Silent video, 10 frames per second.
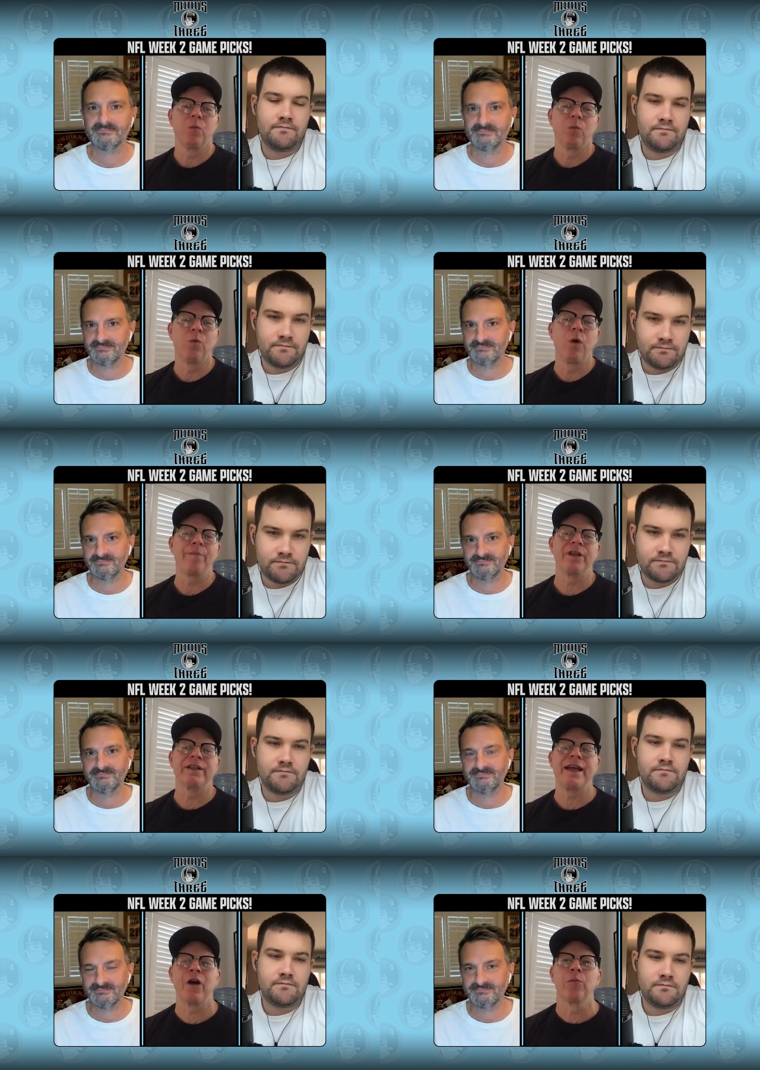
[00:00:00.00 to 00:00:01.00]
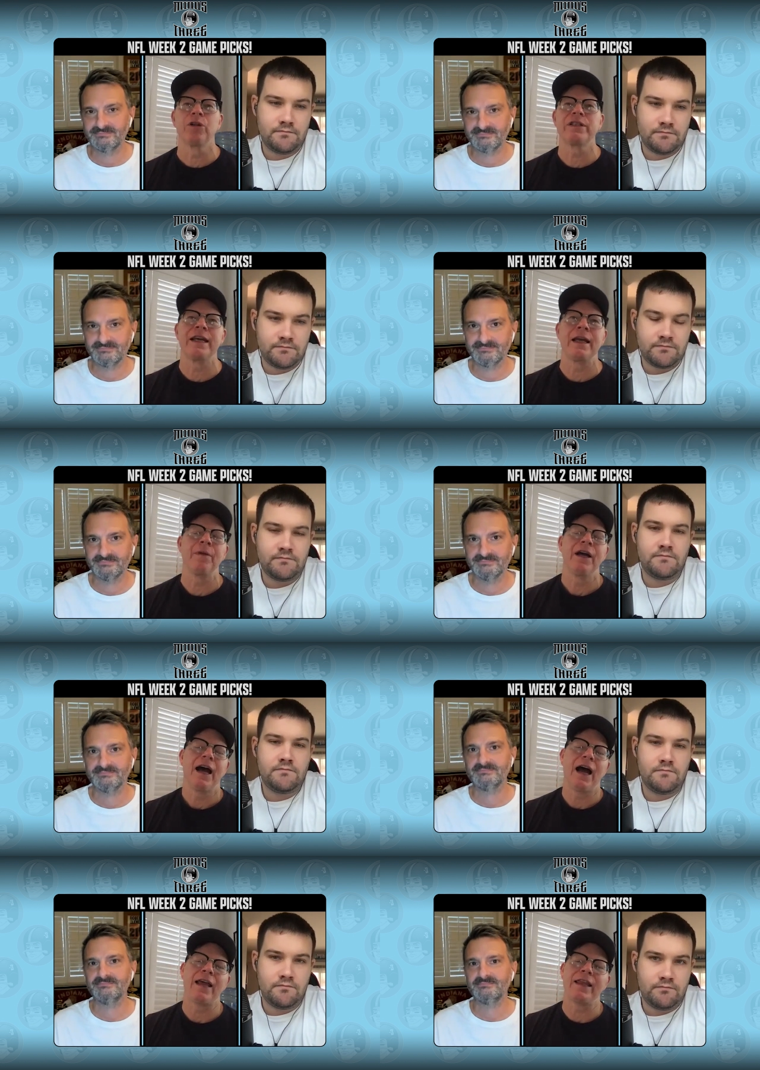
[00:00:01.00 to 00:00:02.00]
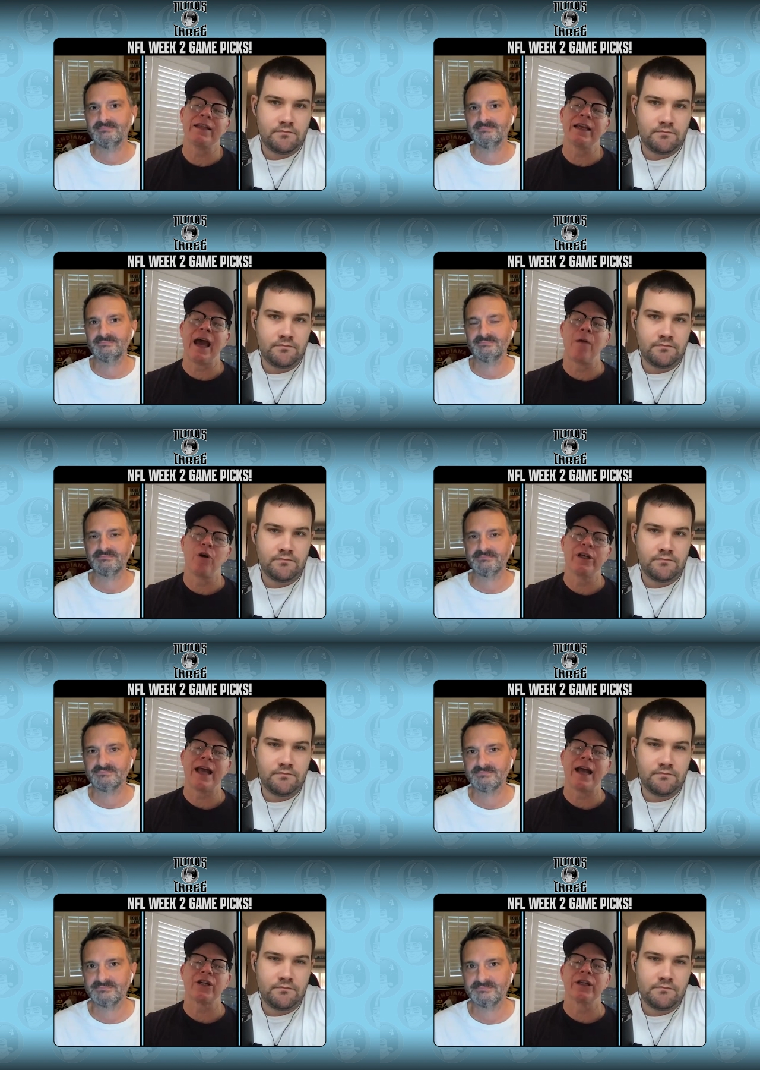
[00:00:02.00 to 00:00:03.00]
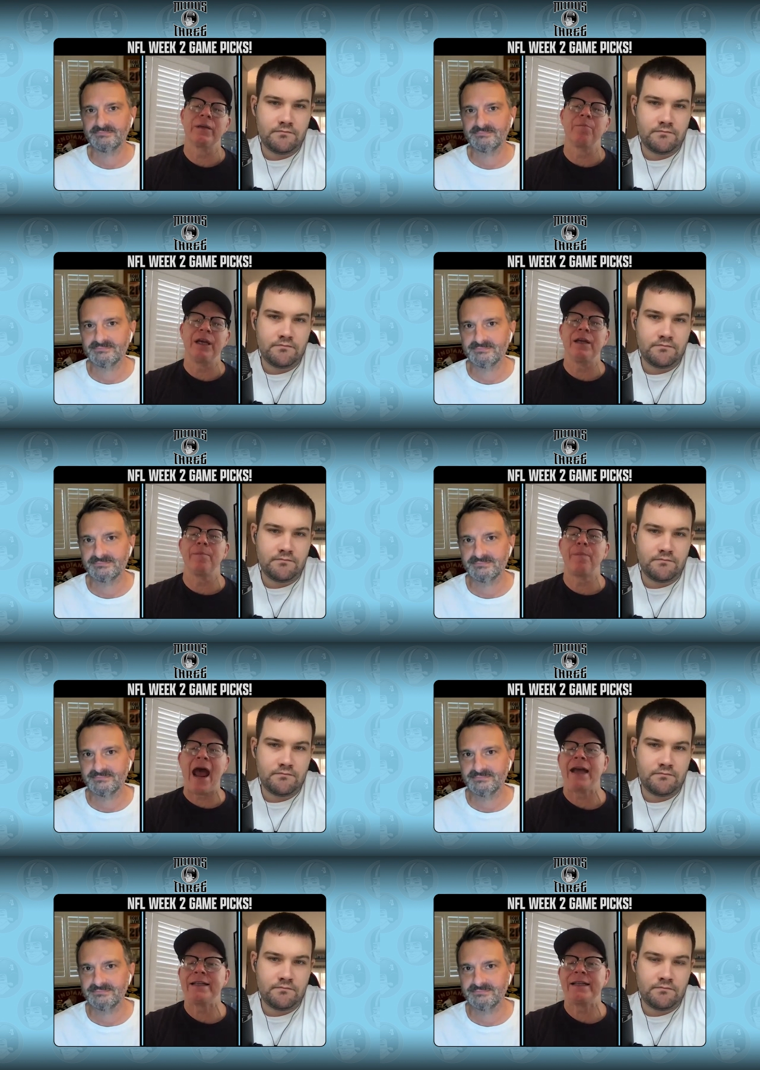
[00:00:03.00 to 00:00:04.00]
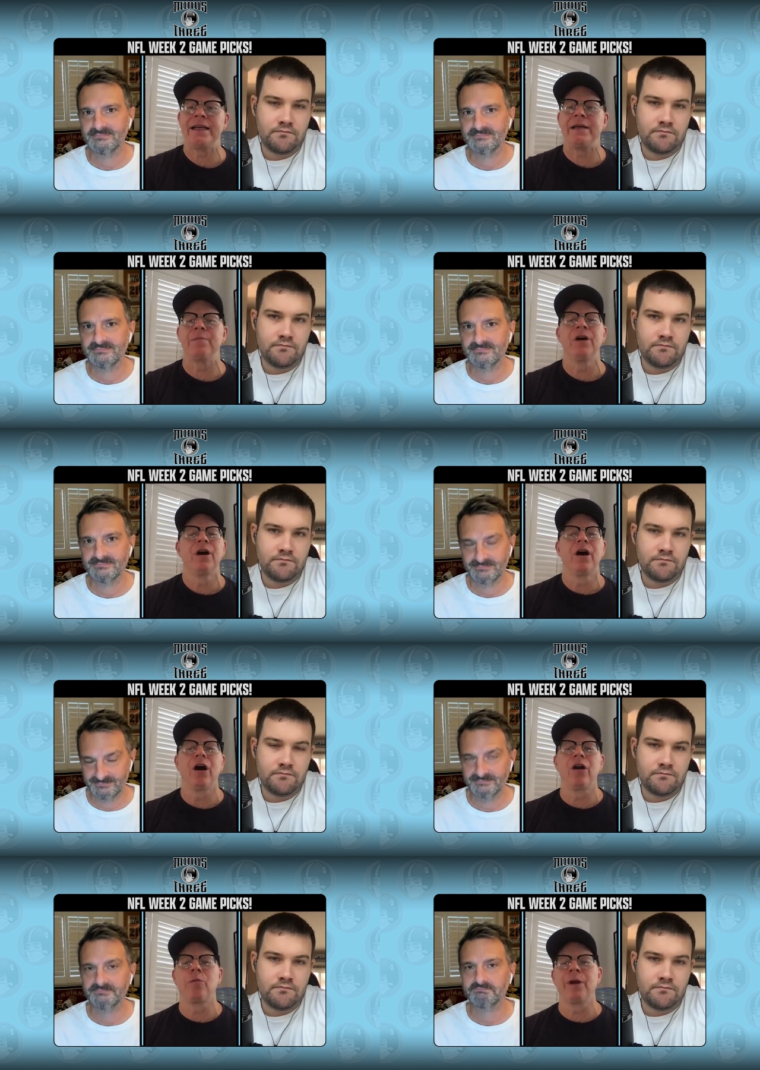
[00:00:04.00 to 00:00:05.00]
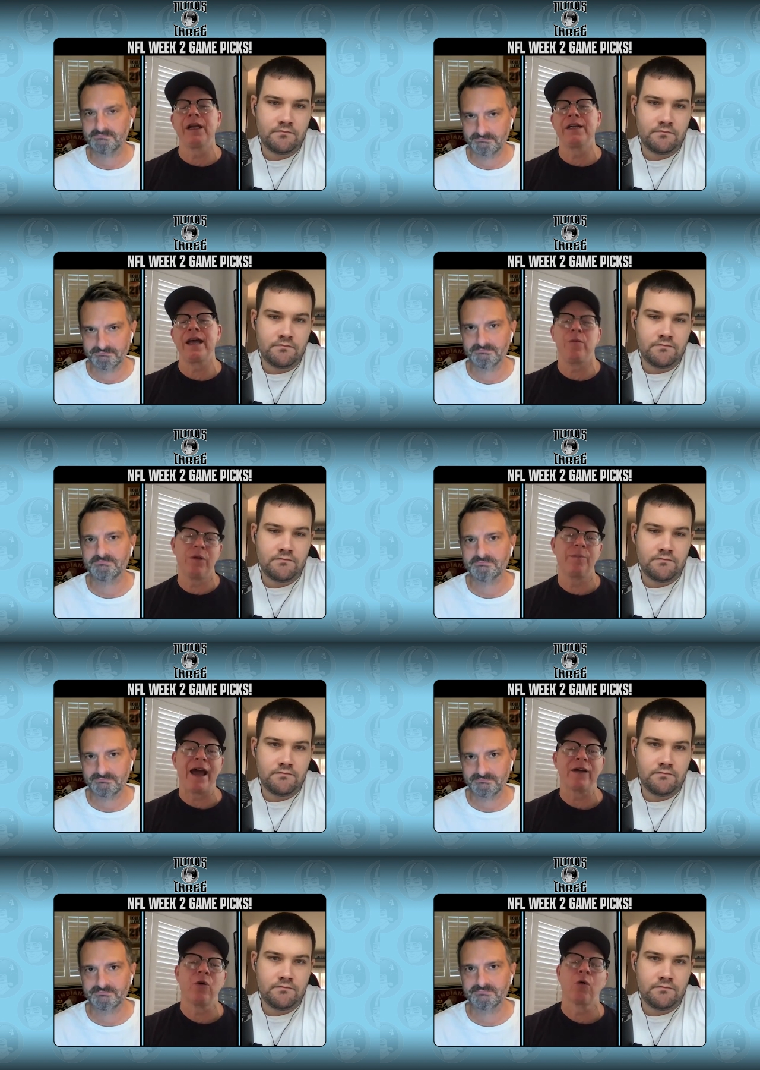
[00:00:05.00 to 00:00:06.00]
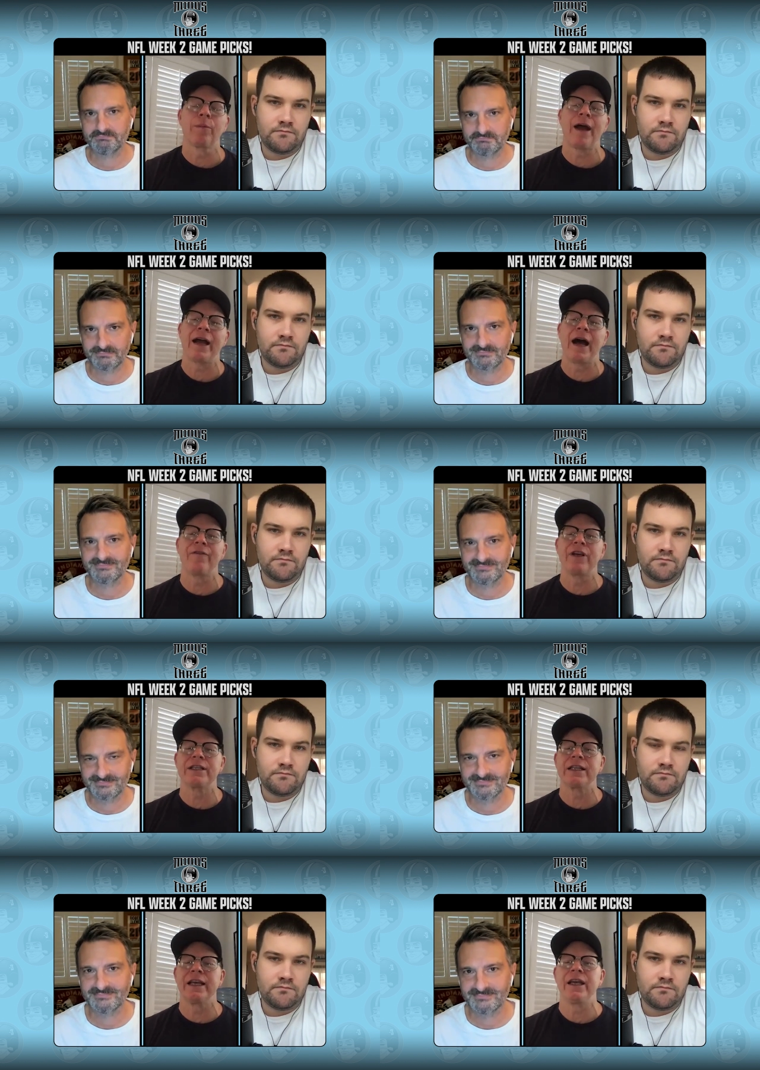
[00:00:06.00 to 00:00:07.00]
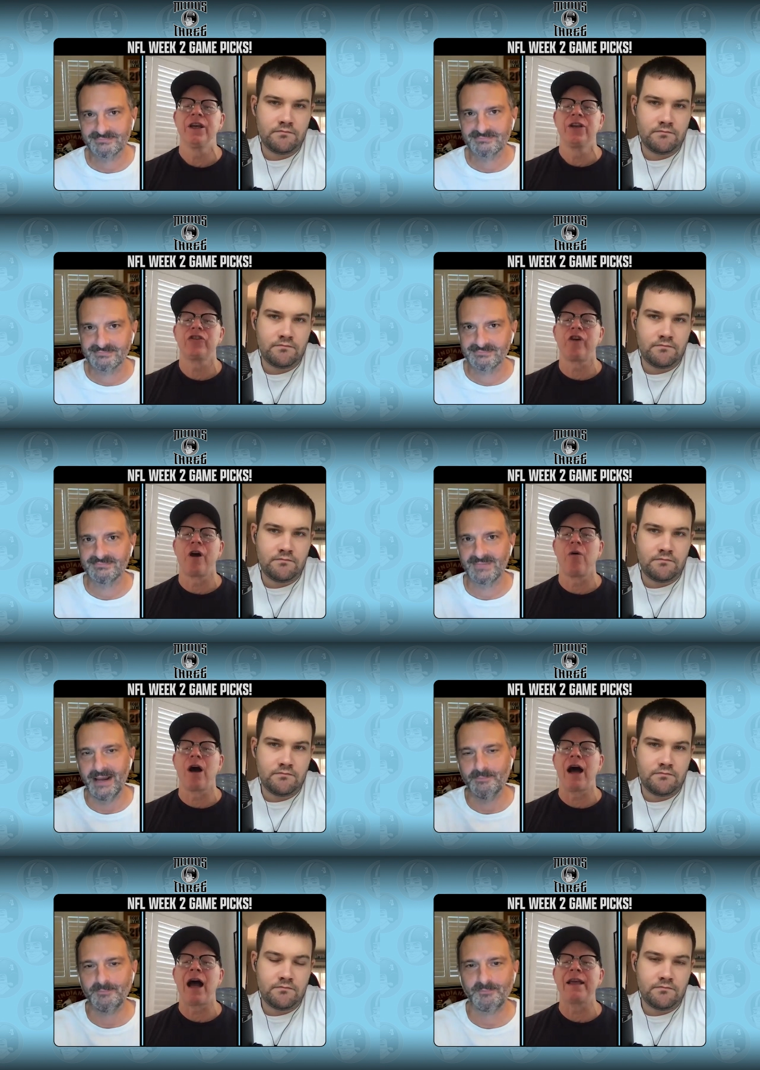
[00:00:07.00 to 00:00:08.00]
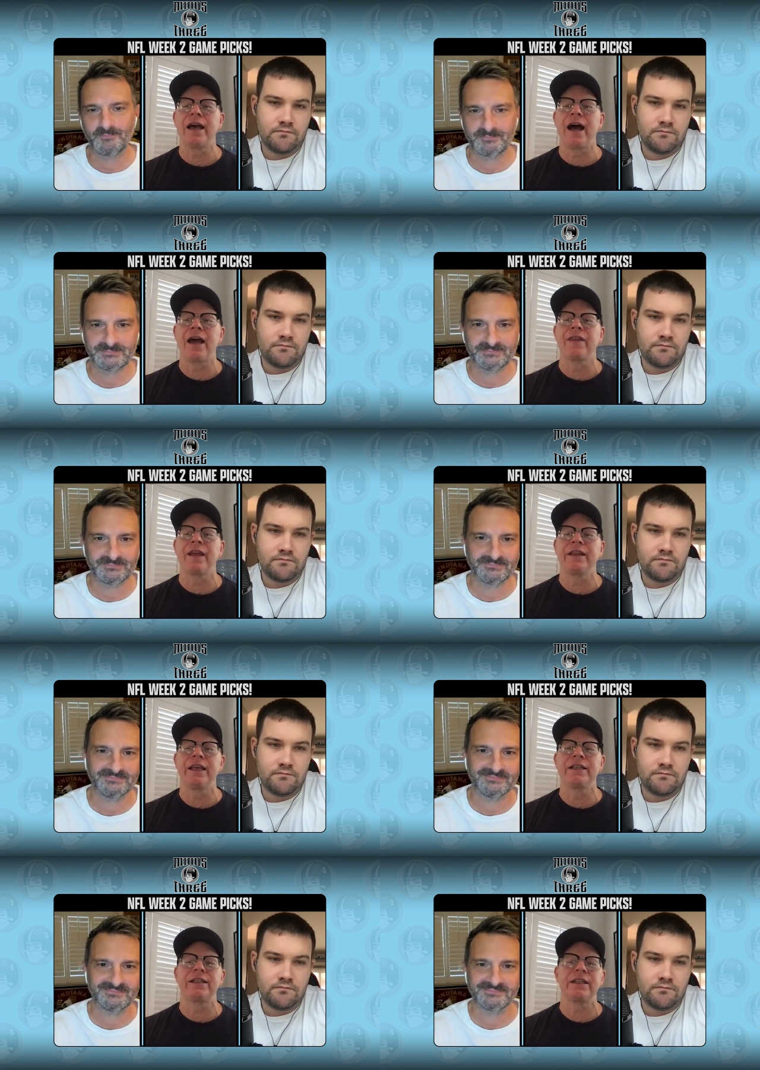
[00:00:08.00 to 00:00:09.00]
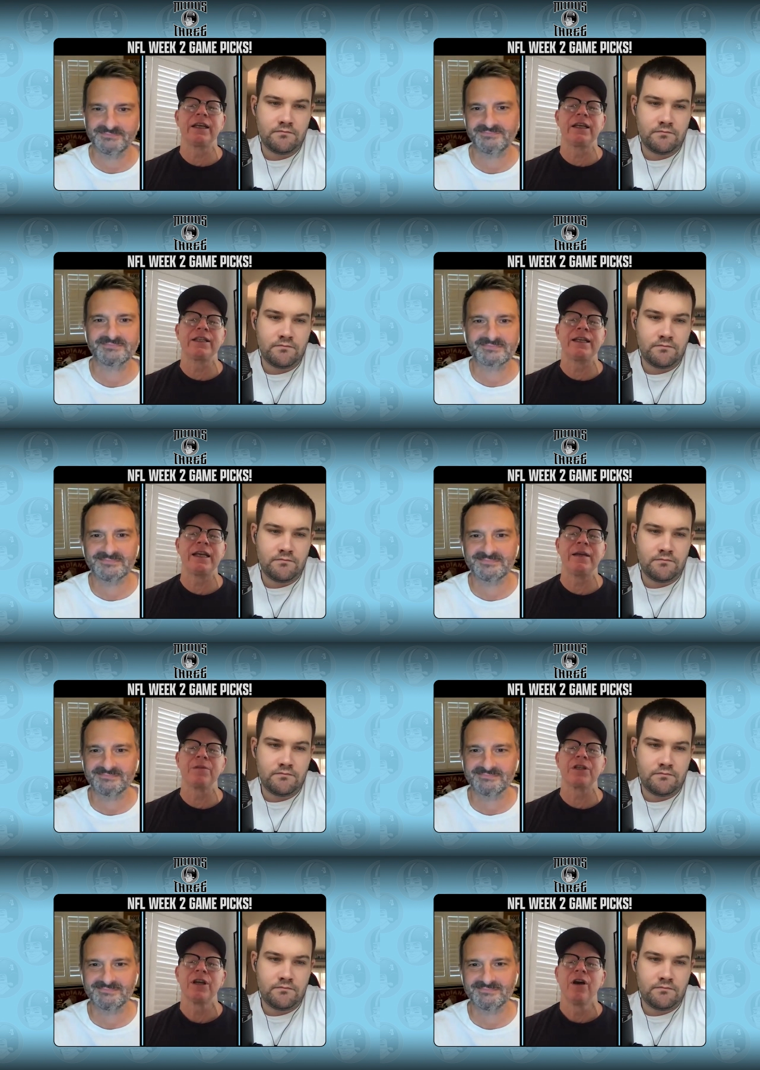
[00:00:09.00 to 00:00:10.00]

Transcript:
Speaker 1: whipped a terrible team. I think the Cowboys actually beat a bad team on opening day with a bad quarterback, obviously. So yep. I, I think these these teams